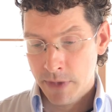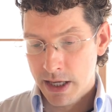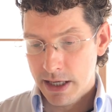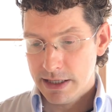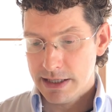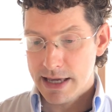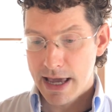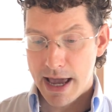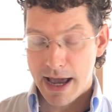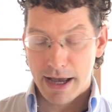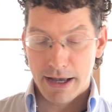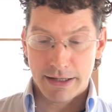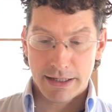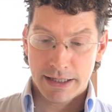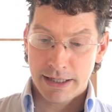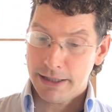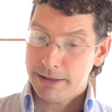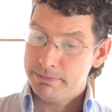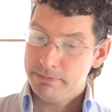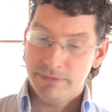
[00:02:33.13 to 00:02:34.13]
yeah,
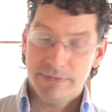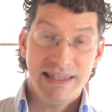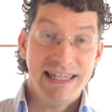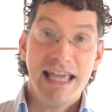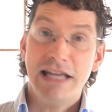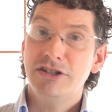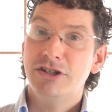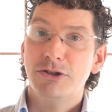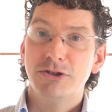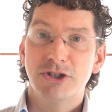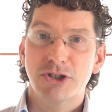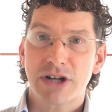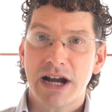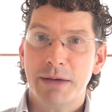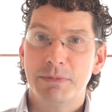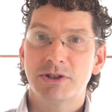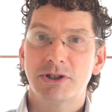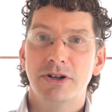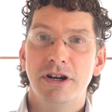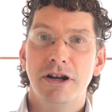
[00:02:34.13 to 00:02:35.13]
um, NATO
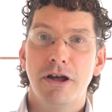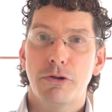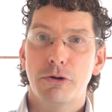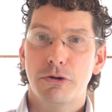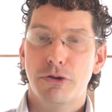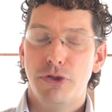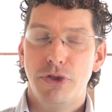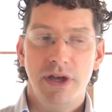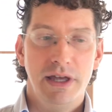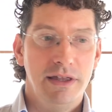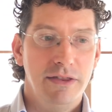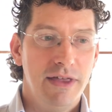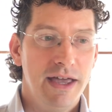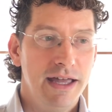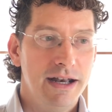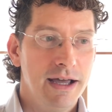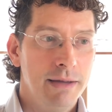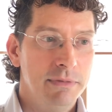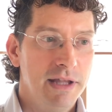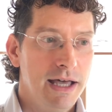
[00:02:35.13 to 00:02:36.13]
straps are another thing
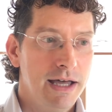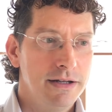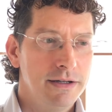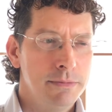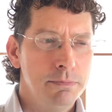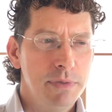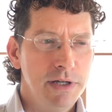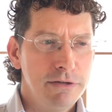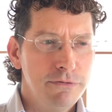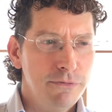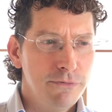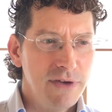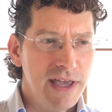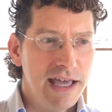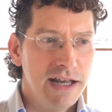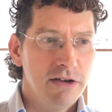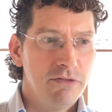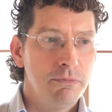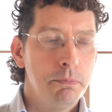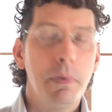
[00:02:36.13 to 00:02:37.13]
that I'm not a big
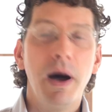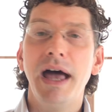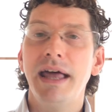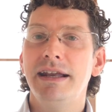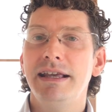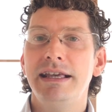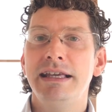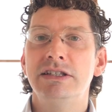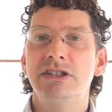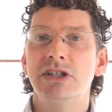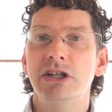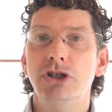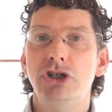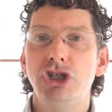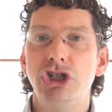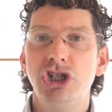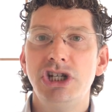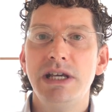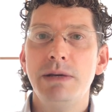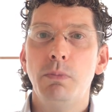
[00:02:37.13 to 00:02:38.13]
fan of, but it's a
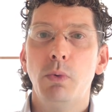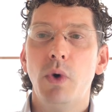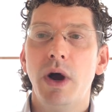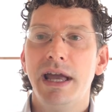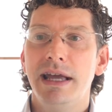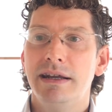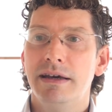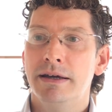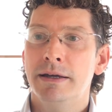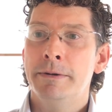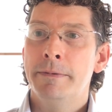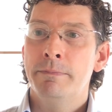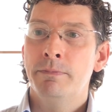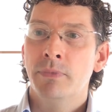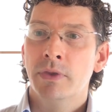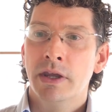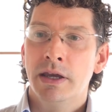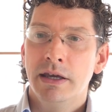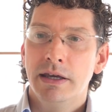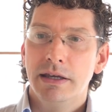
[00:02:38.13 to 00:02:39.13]
cheap way to
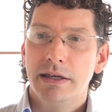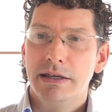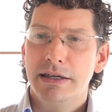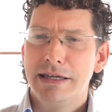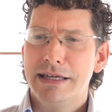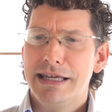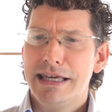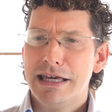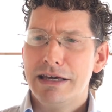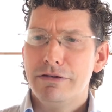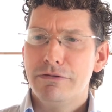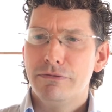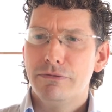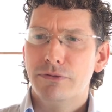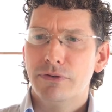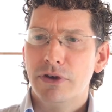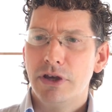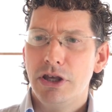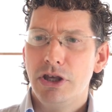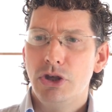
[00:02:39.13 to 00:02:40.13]

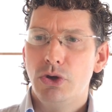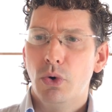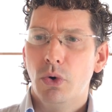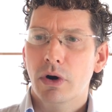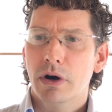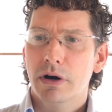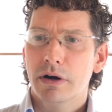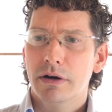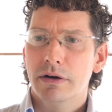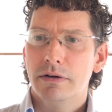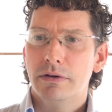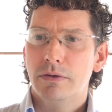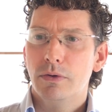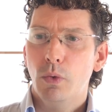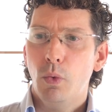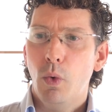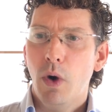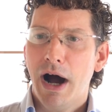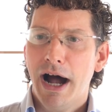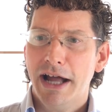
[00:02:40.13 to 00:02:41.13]
give your
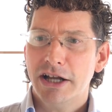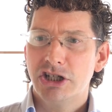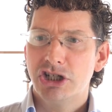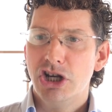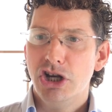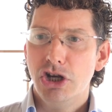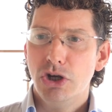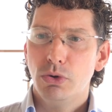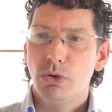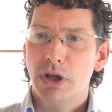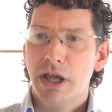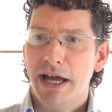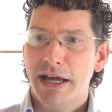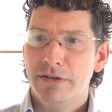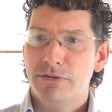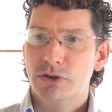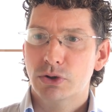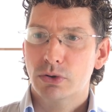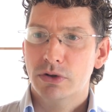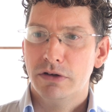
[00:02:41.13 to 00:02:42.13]
watch new life,
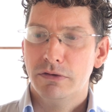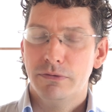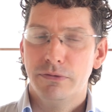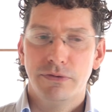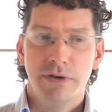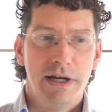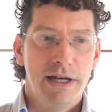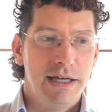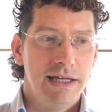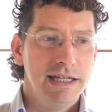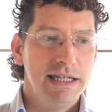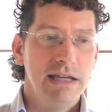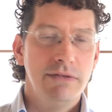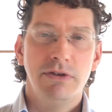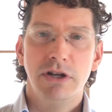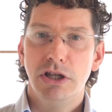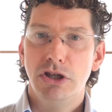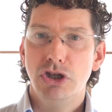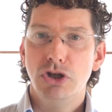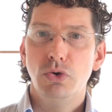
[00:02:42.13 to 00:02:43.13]
sort of uh, give it
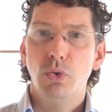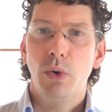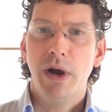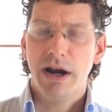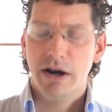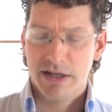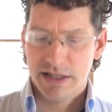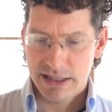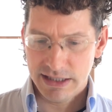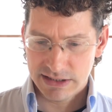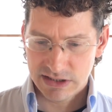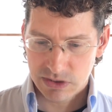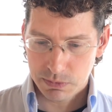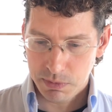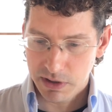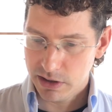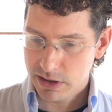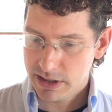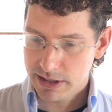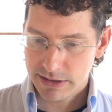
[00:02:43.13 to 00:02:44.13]
a new wearing
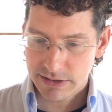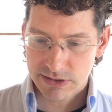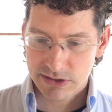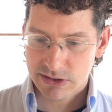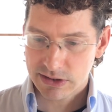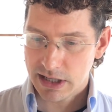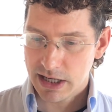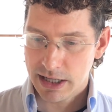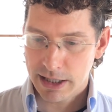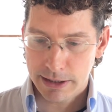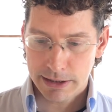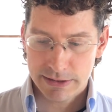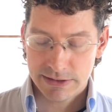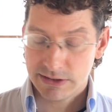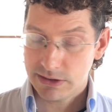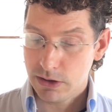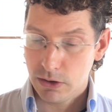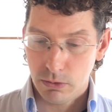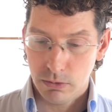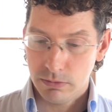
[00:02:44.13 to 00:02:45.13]
experience, uh,
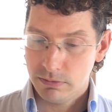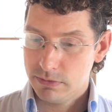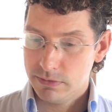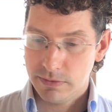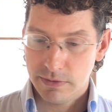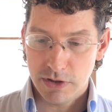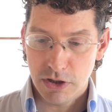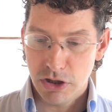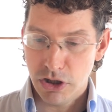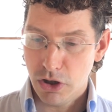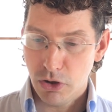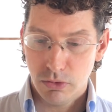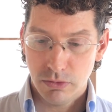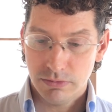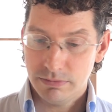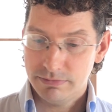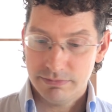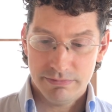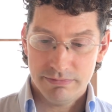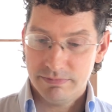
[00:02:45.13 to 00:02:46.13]
so no
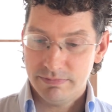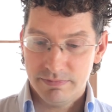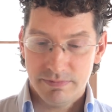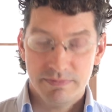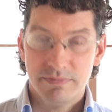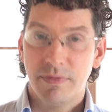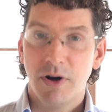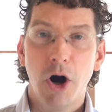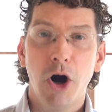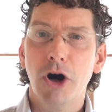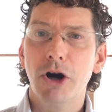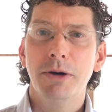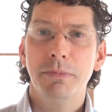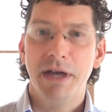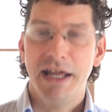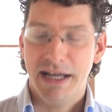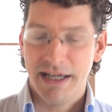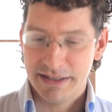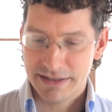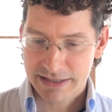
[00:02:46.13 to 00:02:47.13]
harm
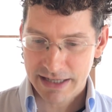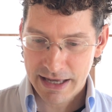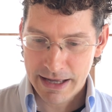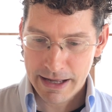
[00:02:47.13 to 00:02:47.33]
in it.